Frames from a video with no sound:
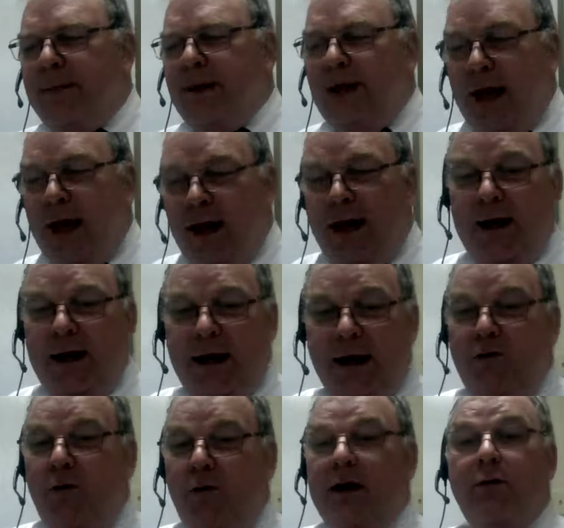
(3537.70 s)
King and
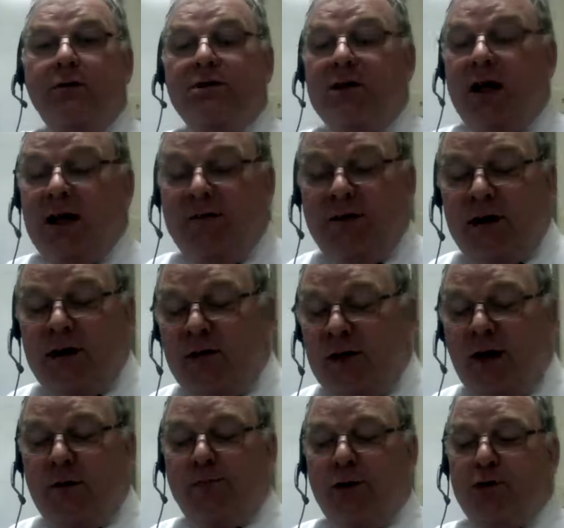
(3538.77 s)
read it, which is even a
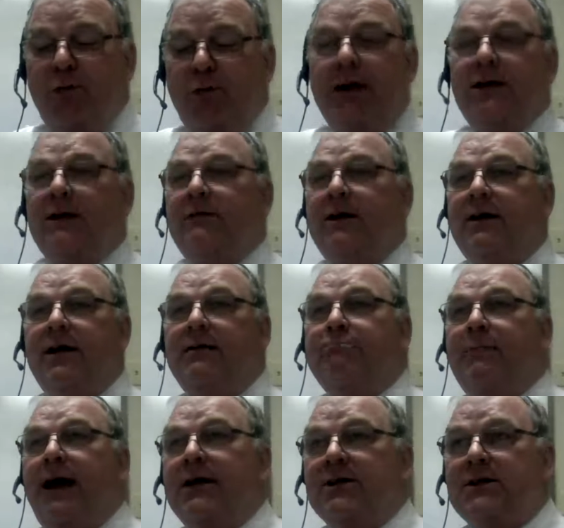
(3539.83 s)
third perspective, it
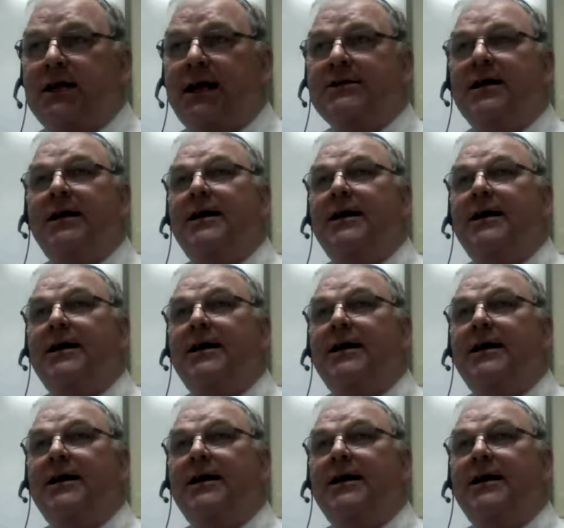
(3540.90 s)
makes sense.